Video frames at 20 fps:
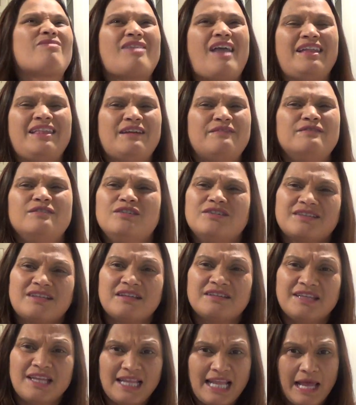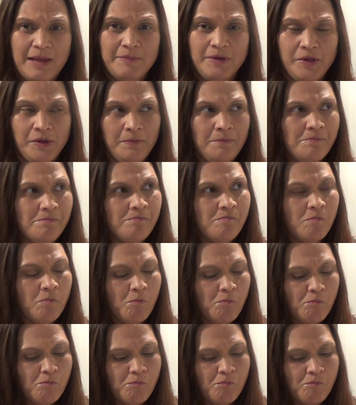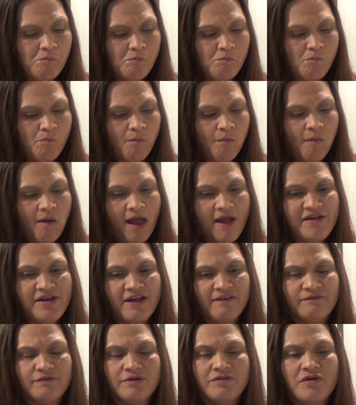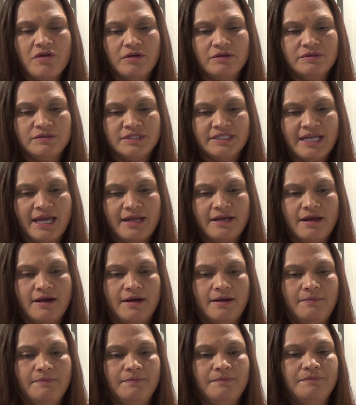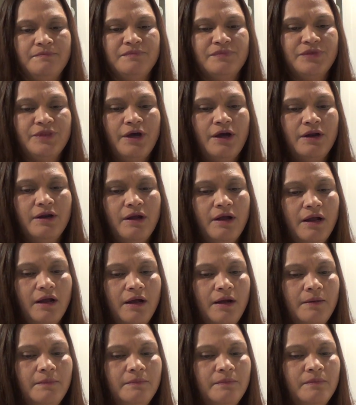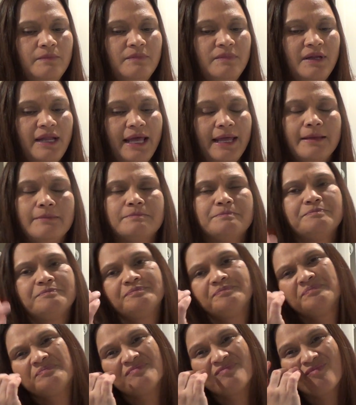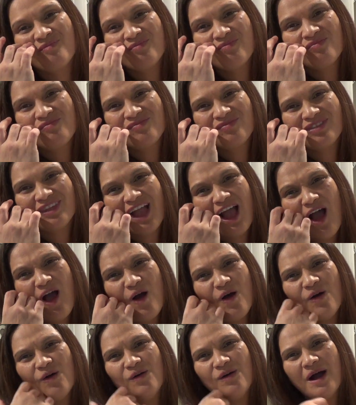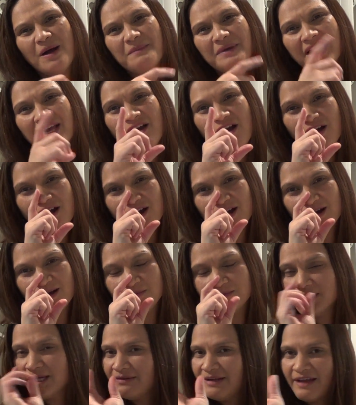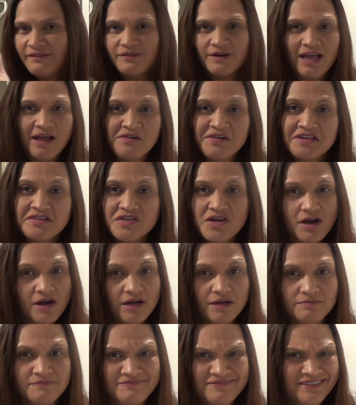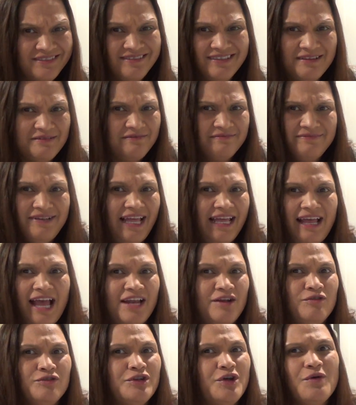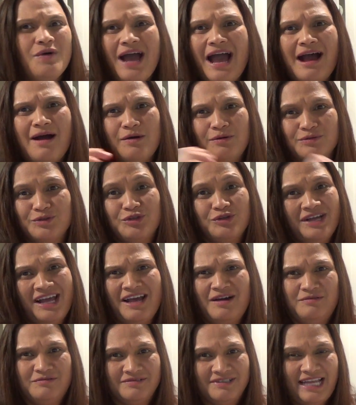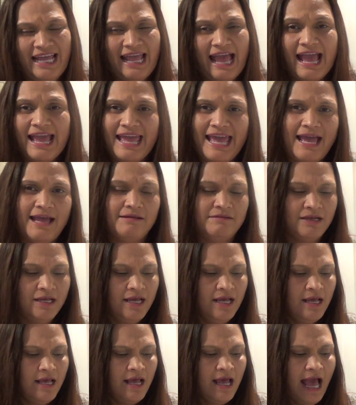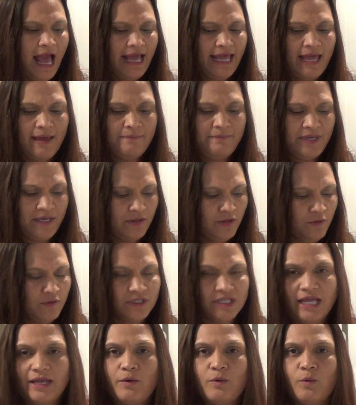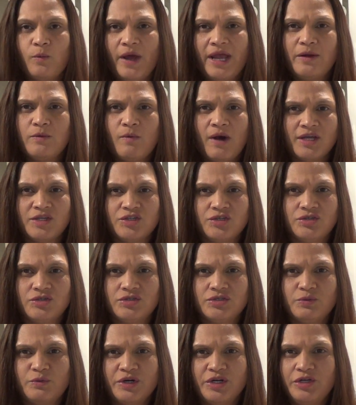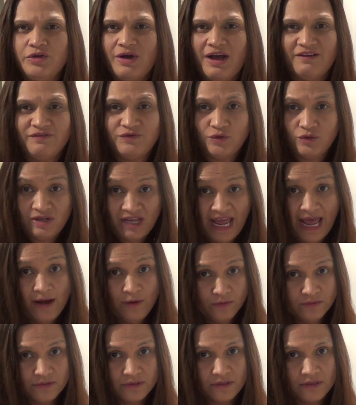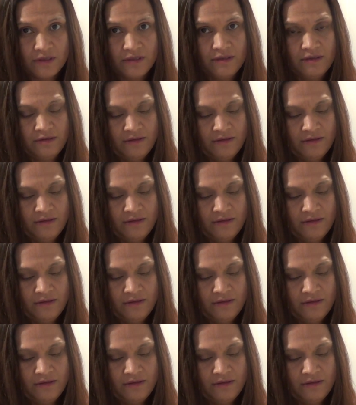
I never looked at the label. I never said, um, thought, um, like, oh, how many carbs? I never counted carbs. Never, like, I don't know how to count. Like, I can't, I can't be in those, like, Weight Watchers where you have to count.